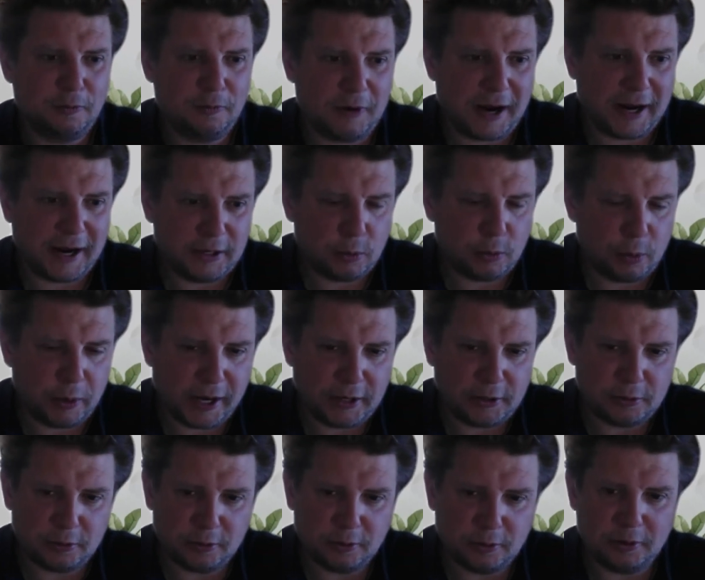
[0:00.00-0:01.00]
find a way
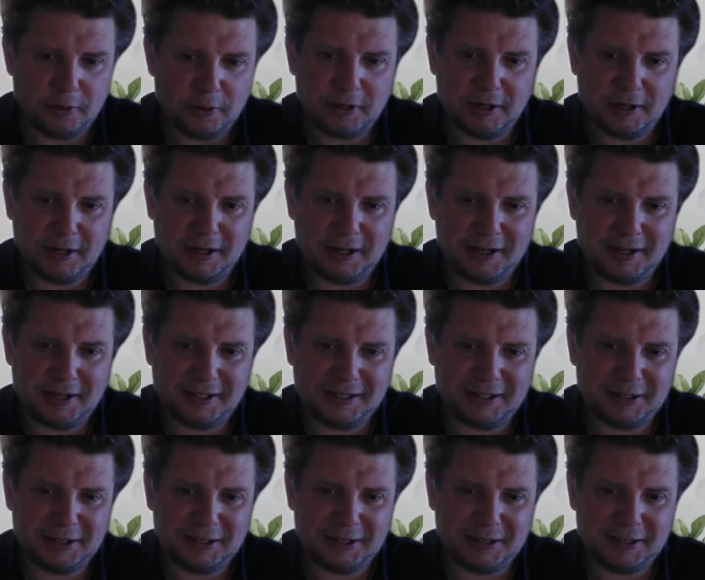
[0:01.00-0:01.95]
to